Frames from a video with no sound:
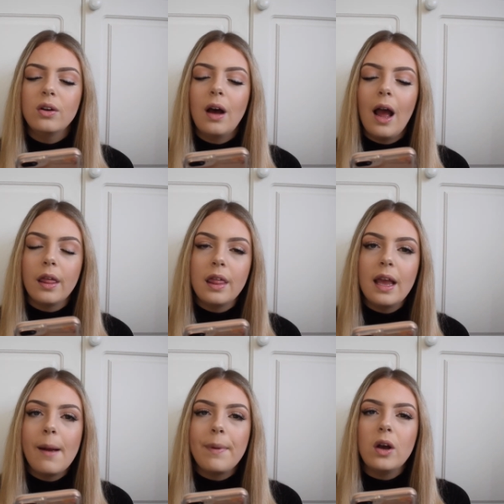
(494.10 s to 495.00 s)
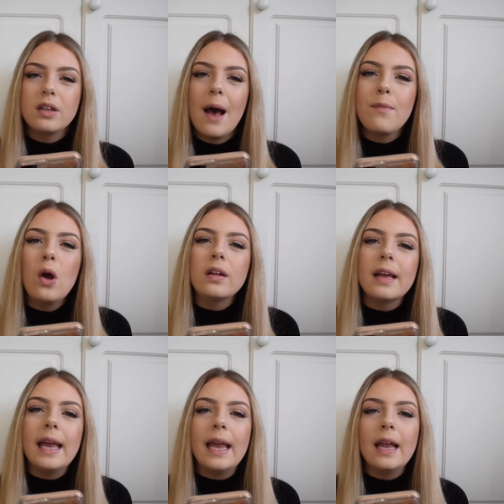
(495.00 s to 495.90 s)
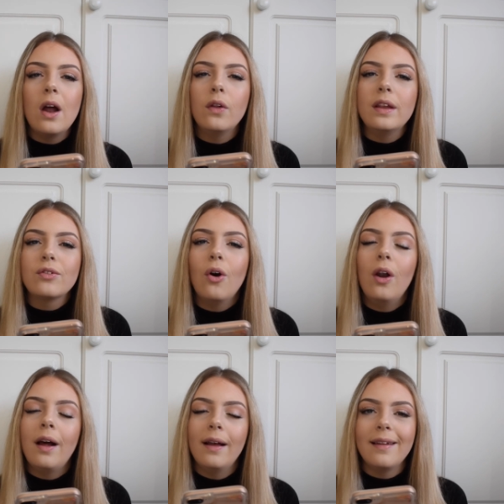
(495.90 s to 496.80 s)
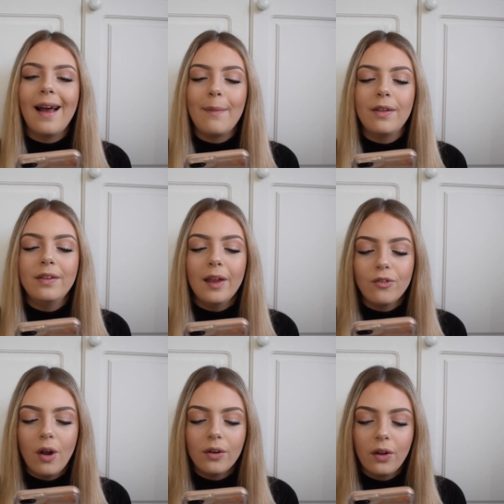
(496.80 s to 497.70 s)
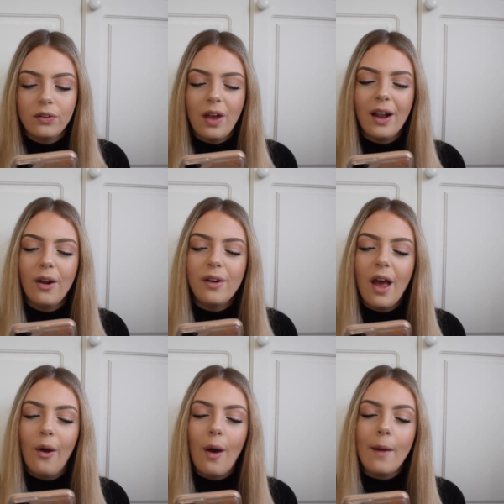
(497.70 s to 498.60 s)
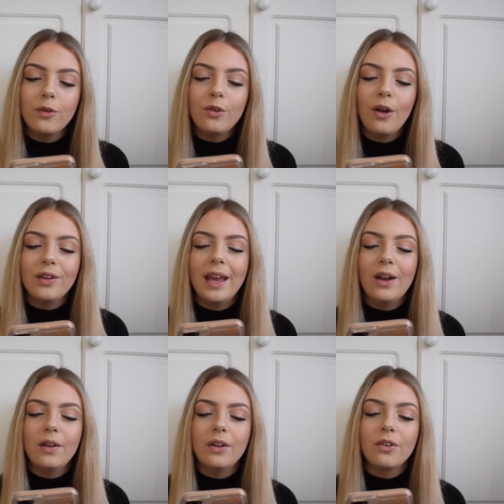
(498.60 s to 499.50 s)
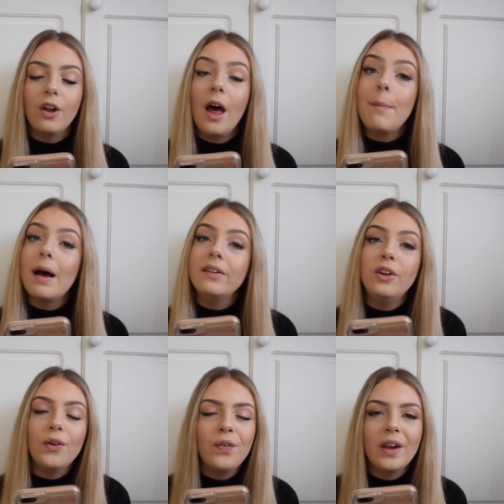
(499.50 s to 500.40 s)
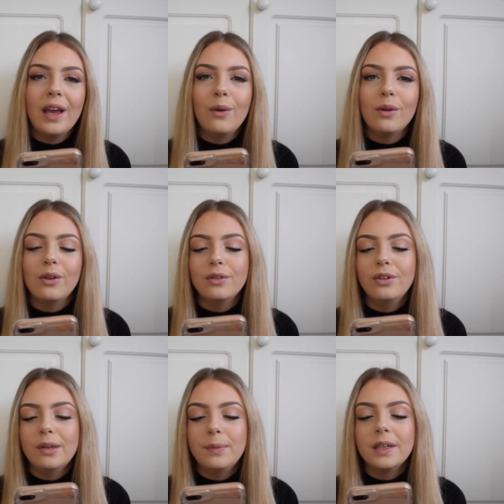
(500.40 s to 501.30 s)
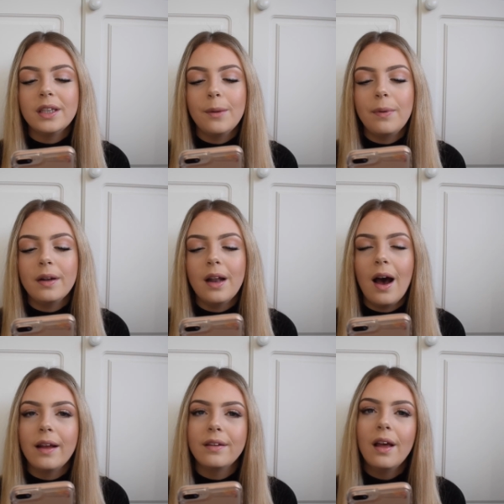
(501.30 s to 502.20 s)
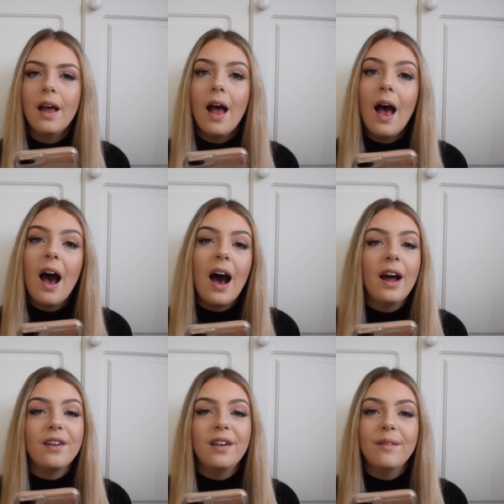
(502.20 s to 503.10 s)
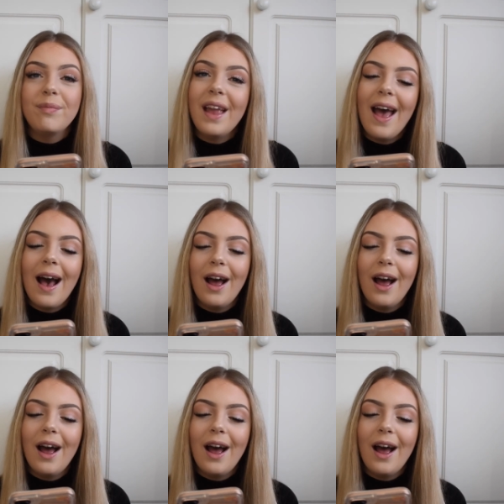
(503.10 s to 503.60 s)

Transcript: I think, because I'm not as keen on this colour as I am the Citron, because I don't know, I'm just not as keen on this colour, but I still think it will look super nice. And yeah,